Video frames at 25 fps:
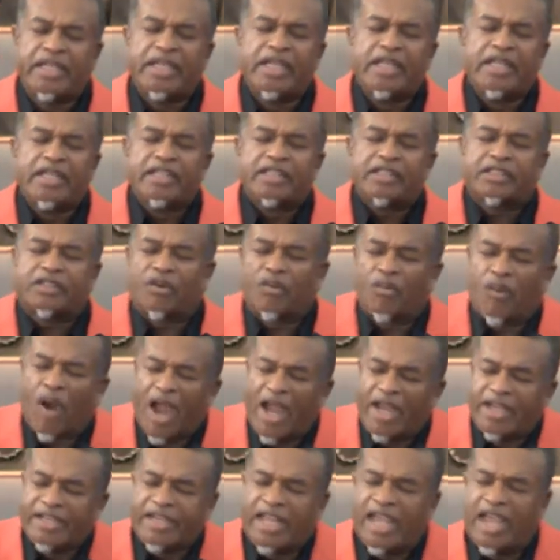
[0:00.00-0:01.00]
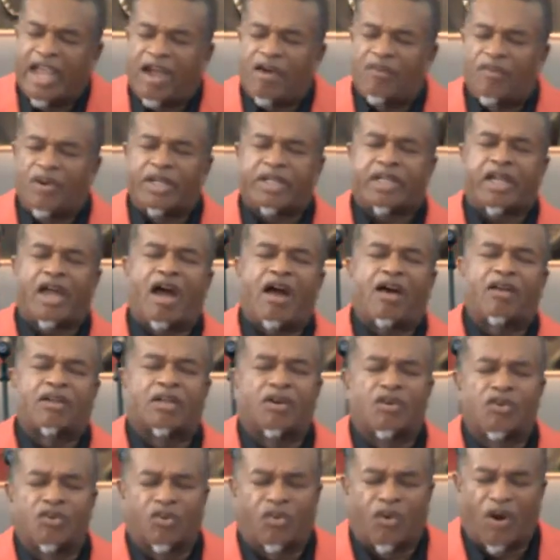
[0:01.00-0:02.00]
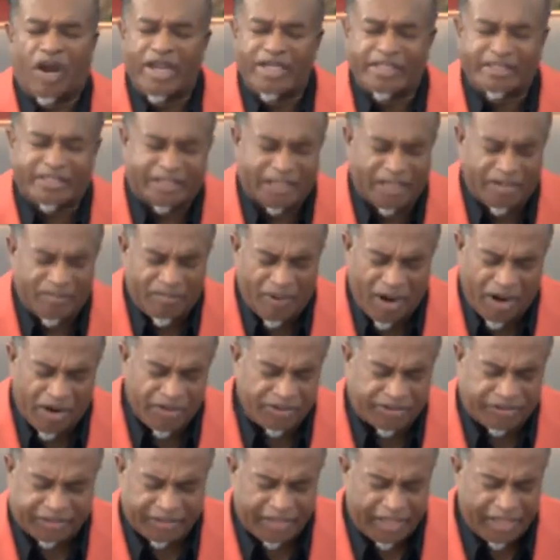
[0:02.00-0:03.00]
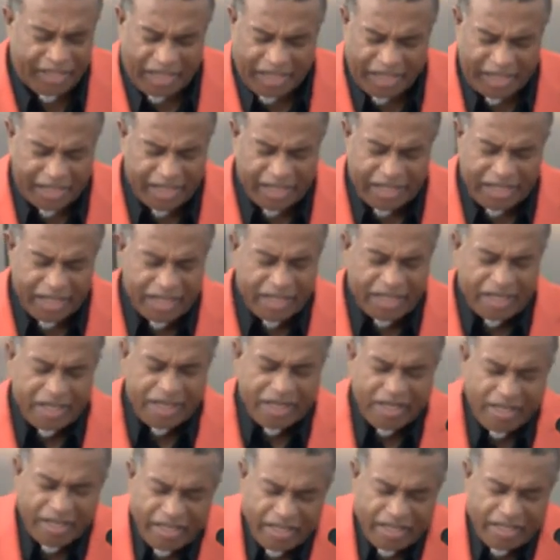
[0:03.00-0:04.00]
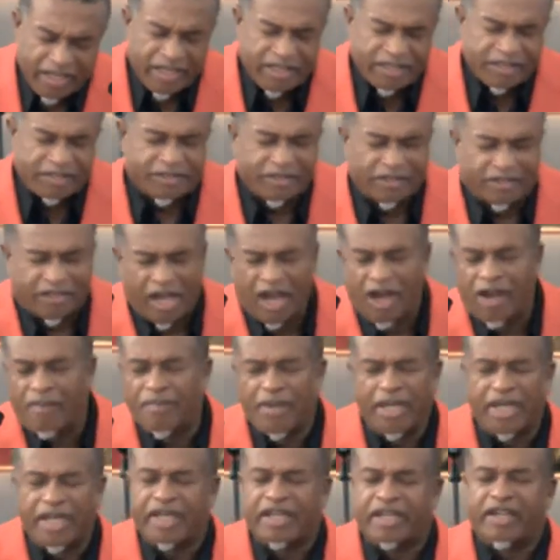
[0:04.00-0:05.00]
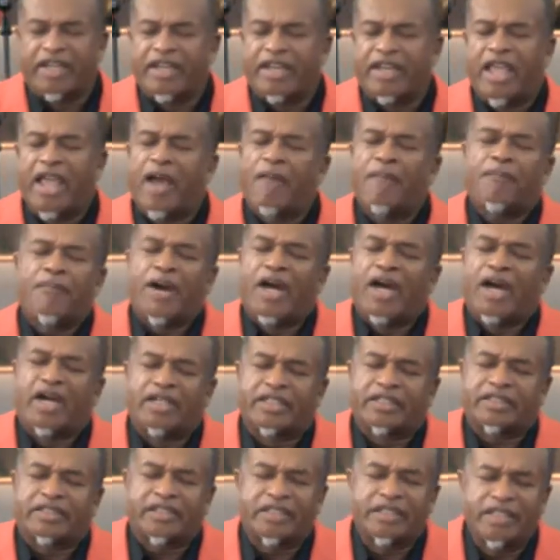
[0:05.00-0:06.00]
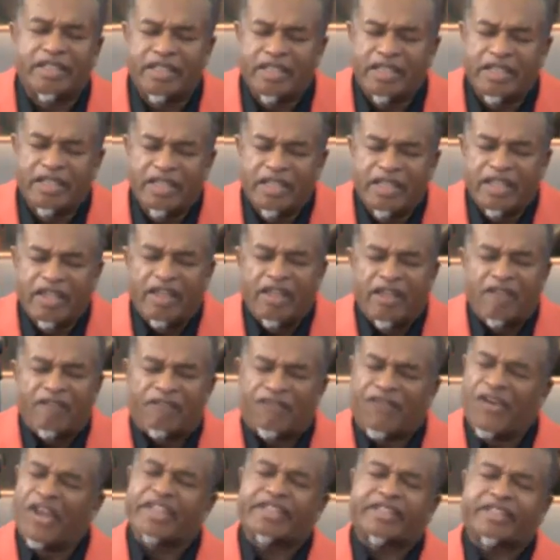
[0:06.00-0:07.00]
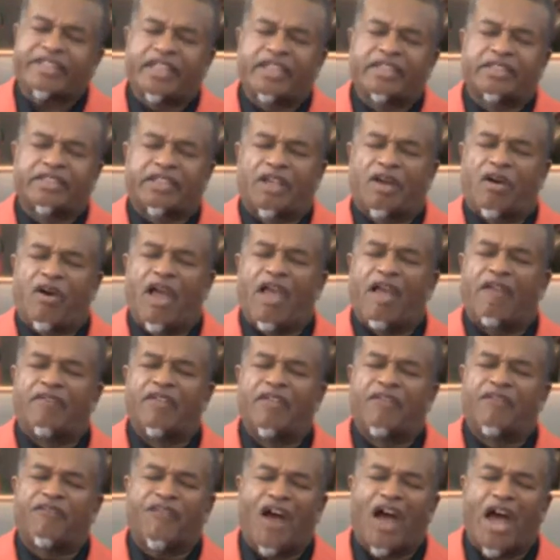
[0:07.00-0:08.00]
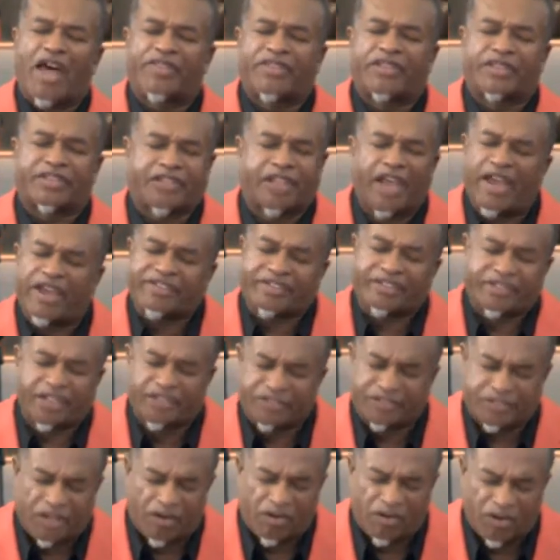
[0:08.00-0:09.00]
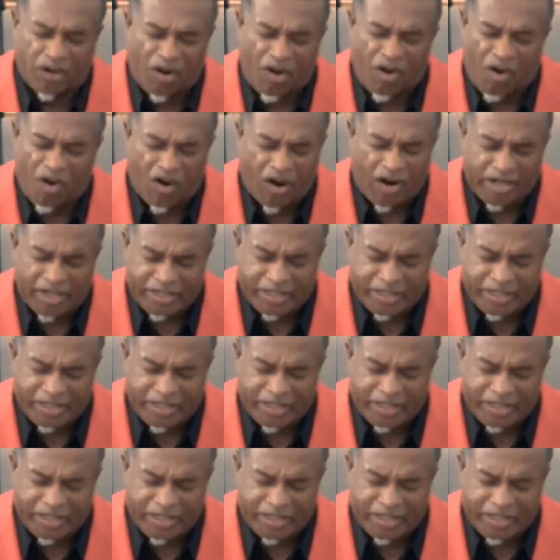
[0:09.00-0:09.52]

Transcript: So right now we call on grace and mercy to come in and help us. Fix us, O Heavenly Father. Touch us, O Lord,